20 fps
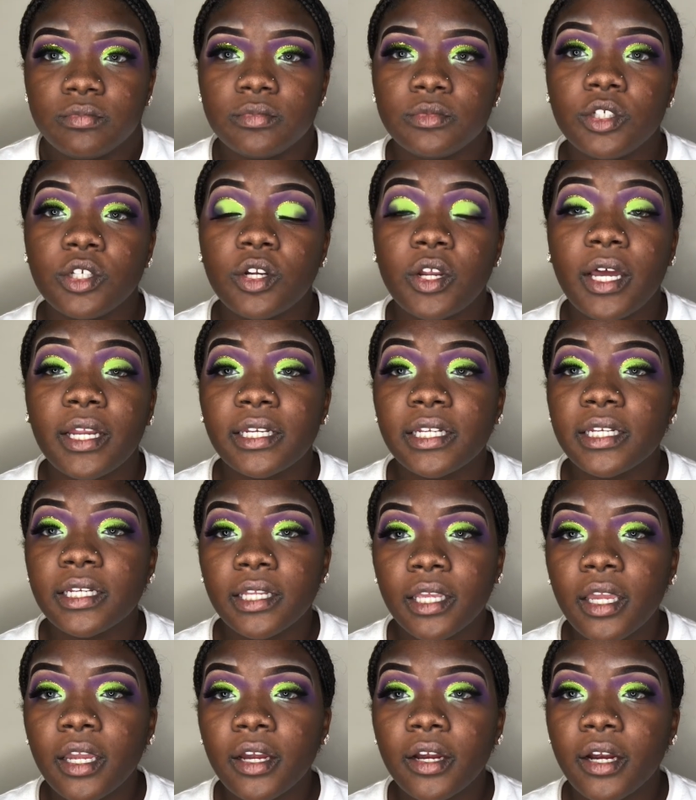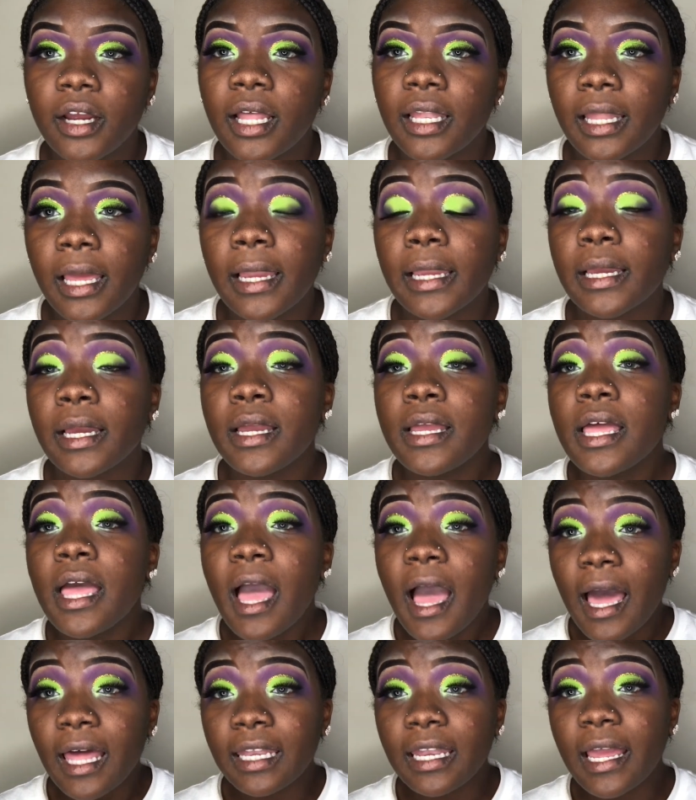didn't care. I
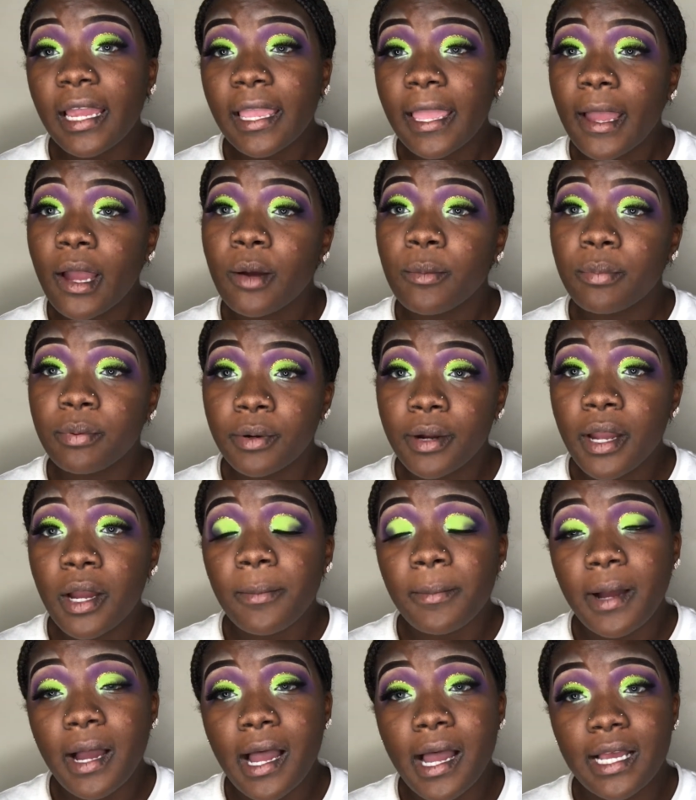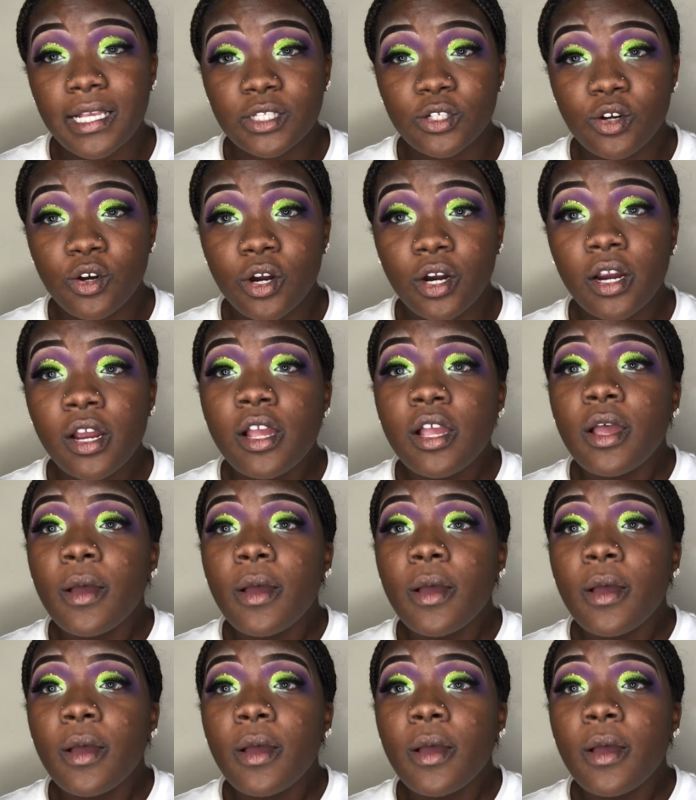like how brown my eyes are.